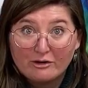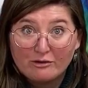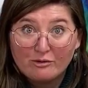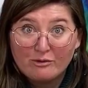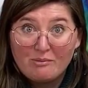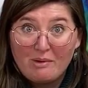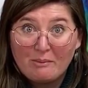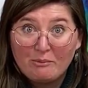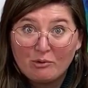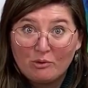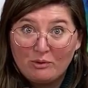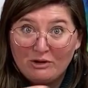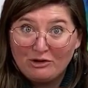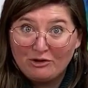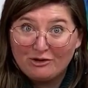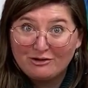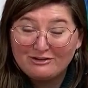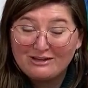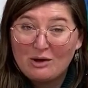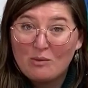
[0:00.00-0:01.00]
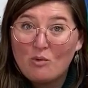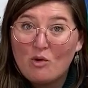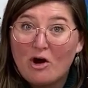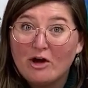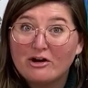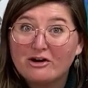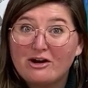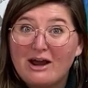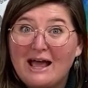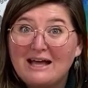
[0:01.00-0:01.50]
Remember we learned that
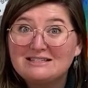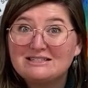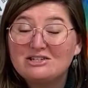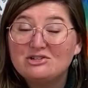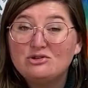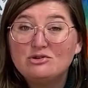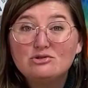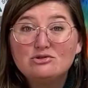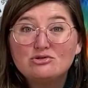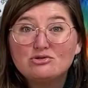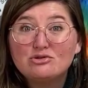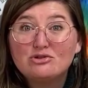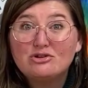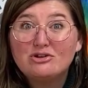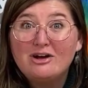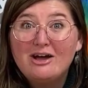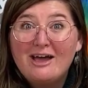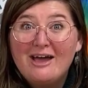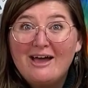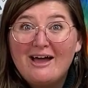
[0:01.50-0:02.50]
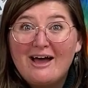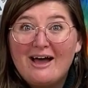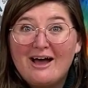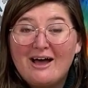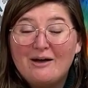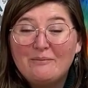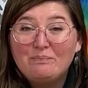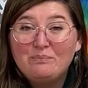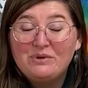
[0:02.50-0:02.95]
water has a neutral um,